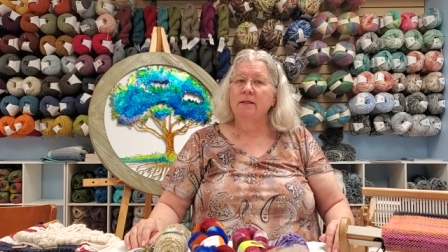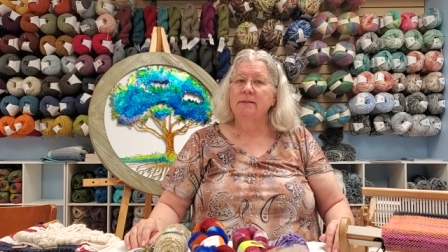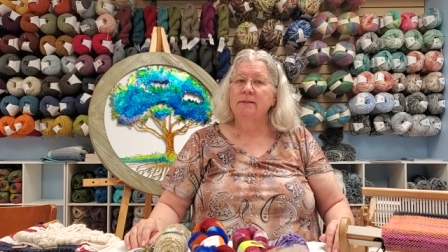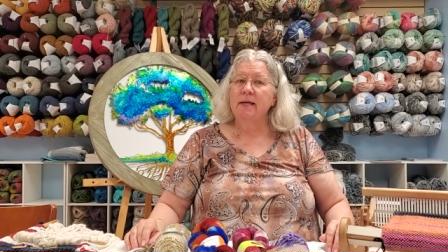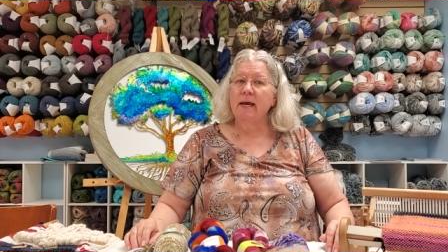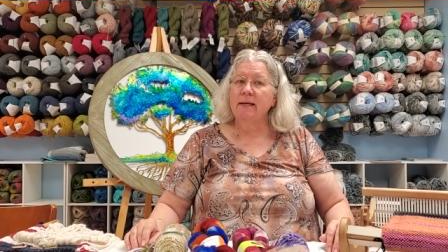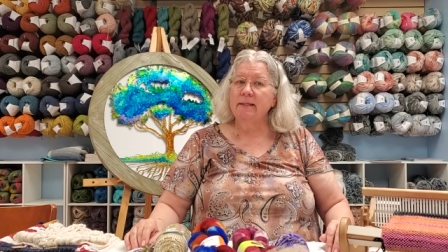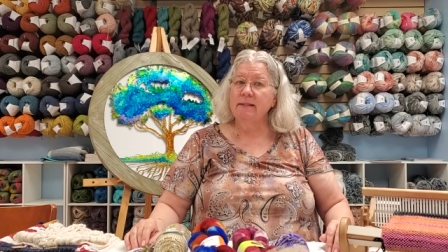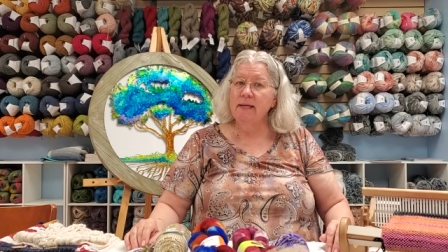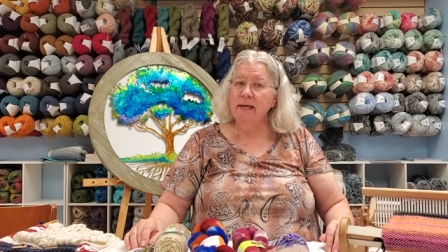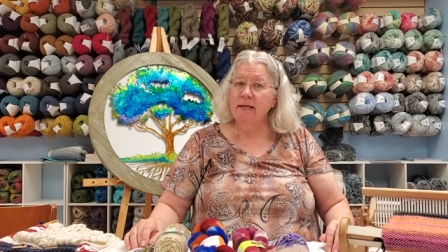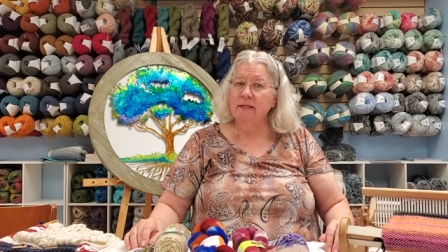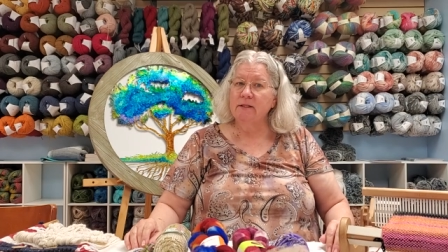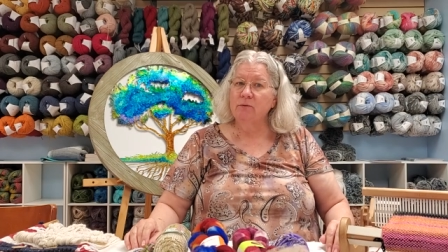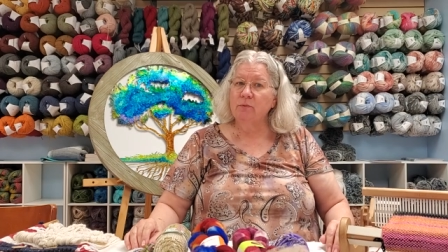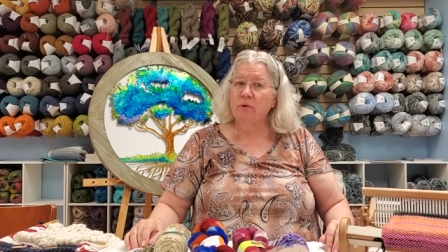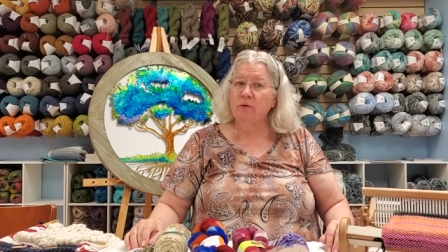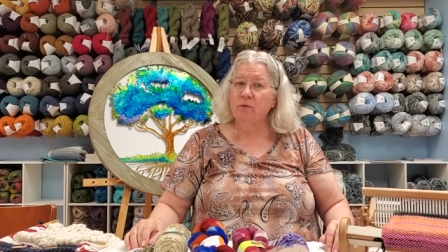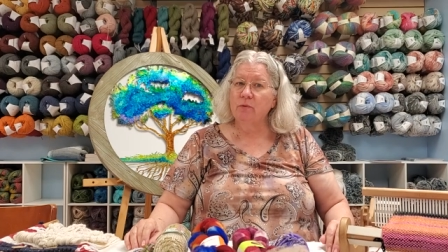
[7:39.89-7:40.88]

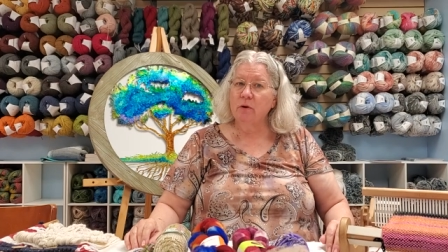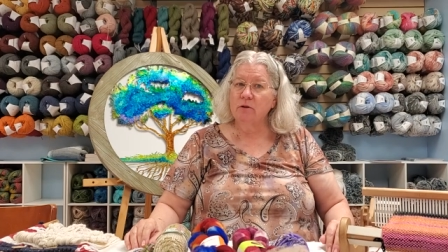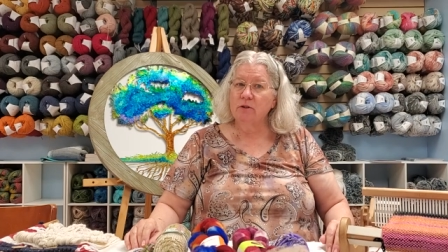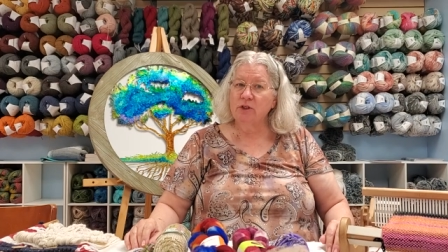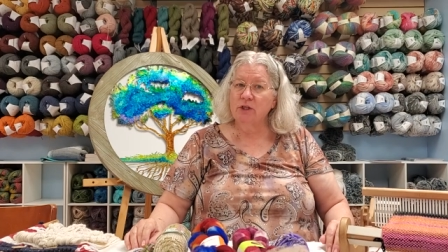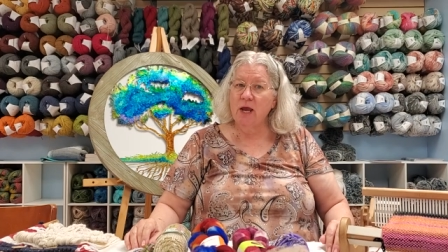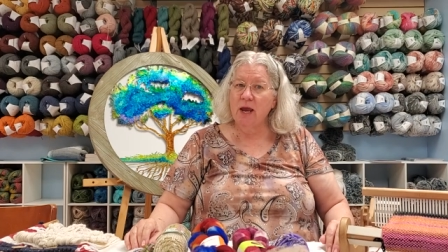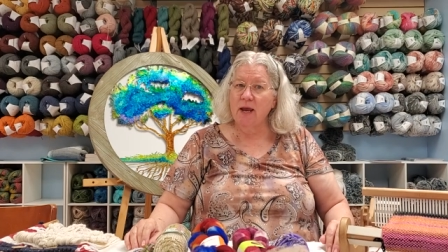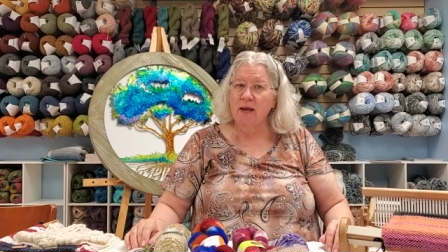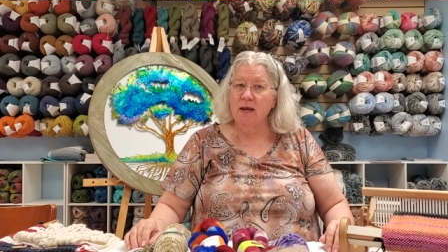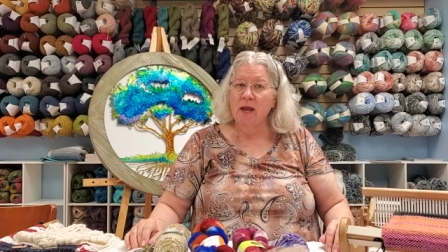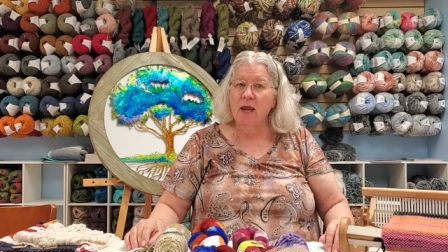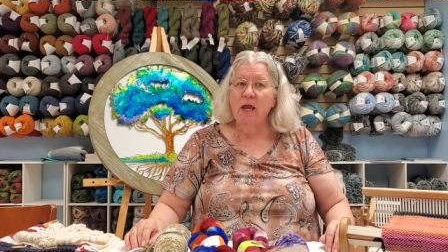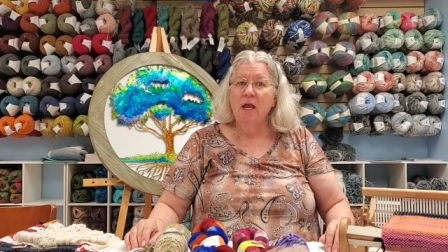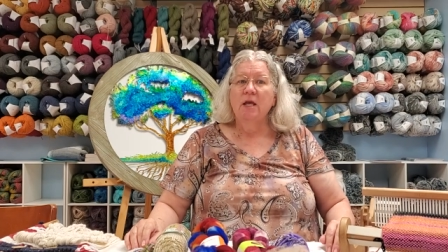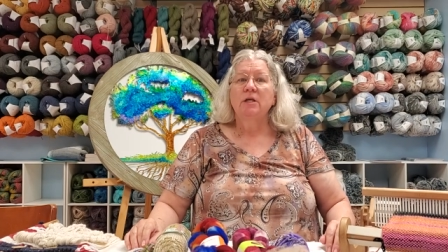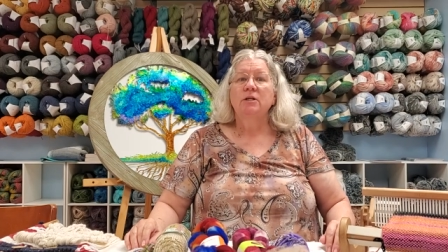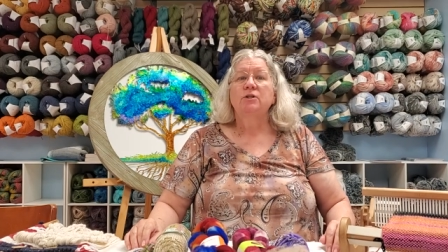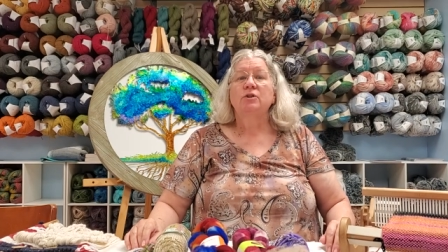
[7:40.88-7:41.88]
techniques with crochet.
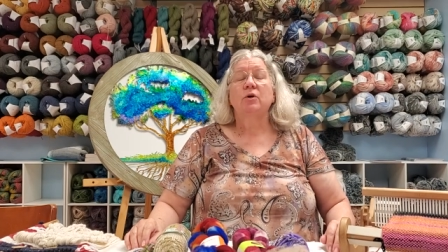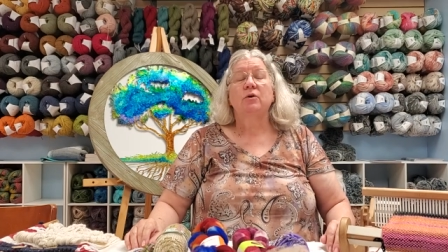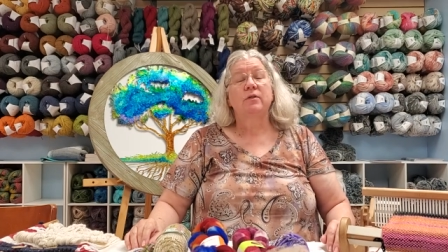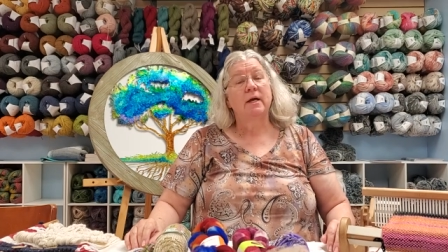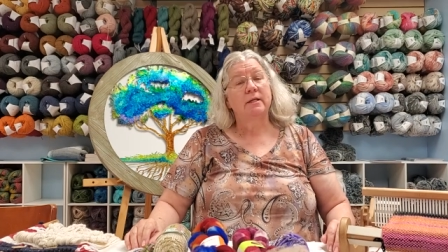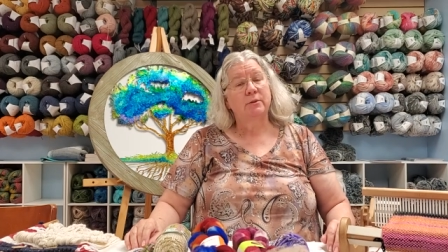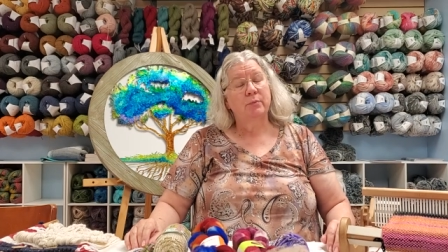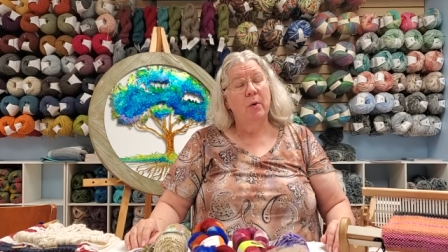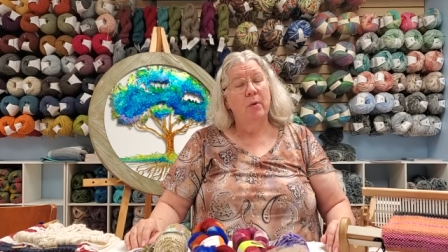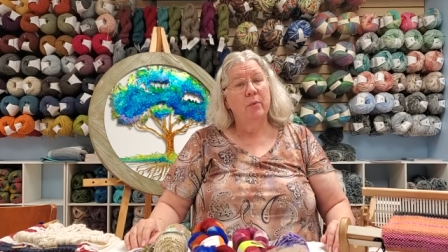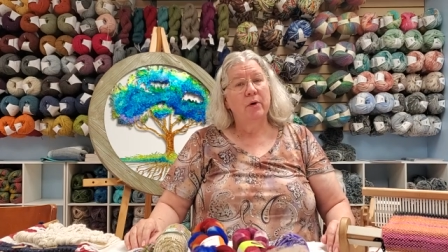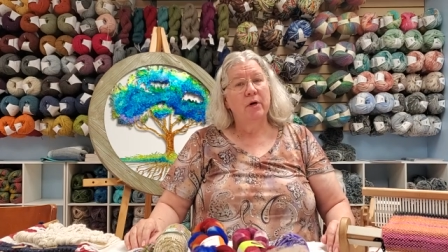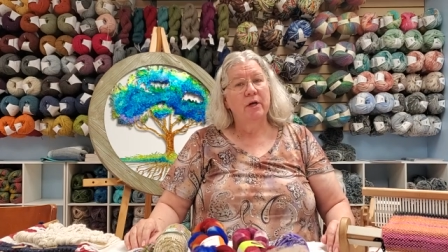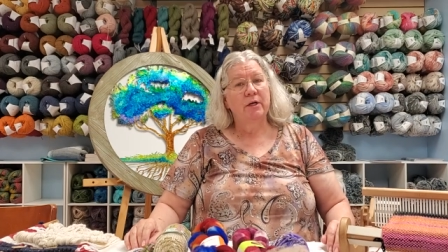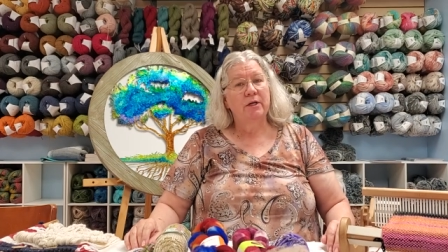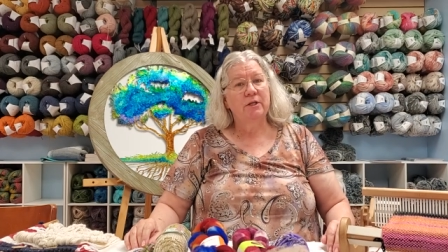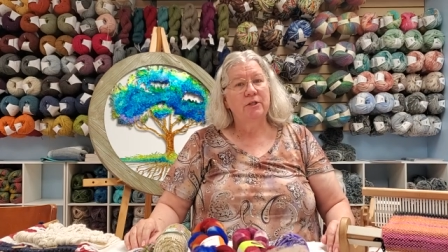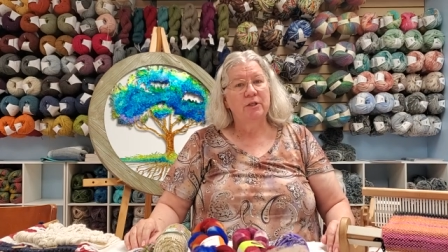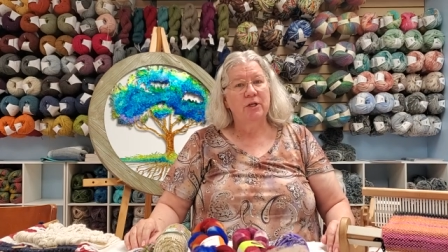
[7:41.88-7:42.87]
So that's what we're
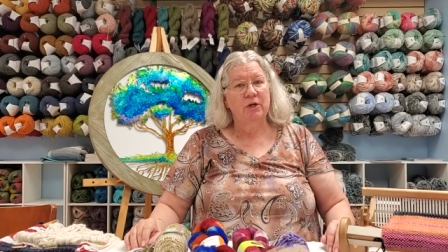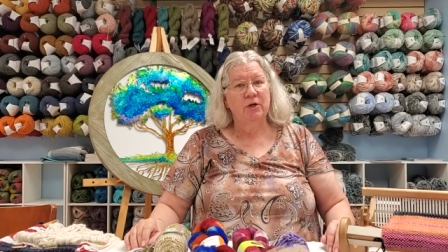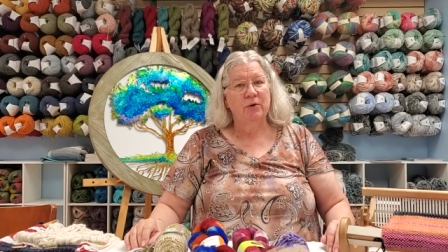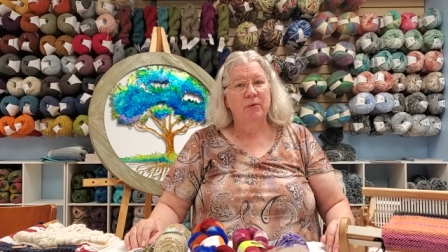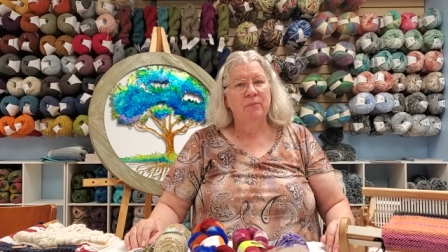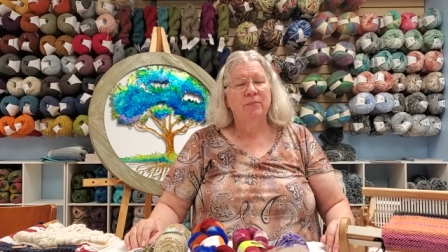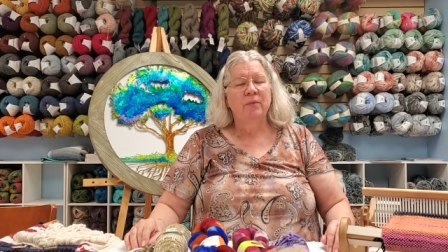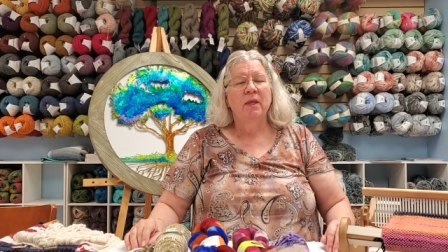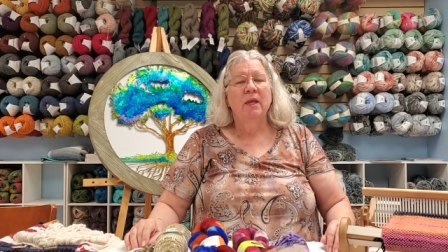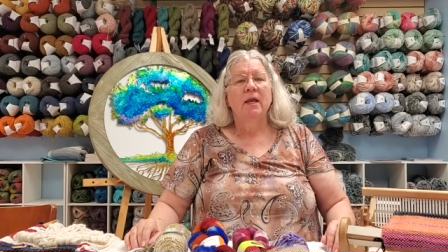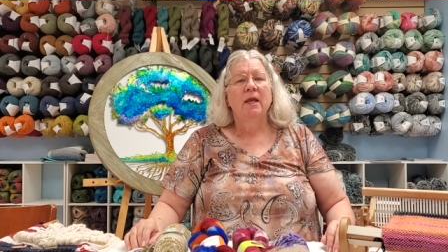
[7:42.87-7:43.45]
going to do.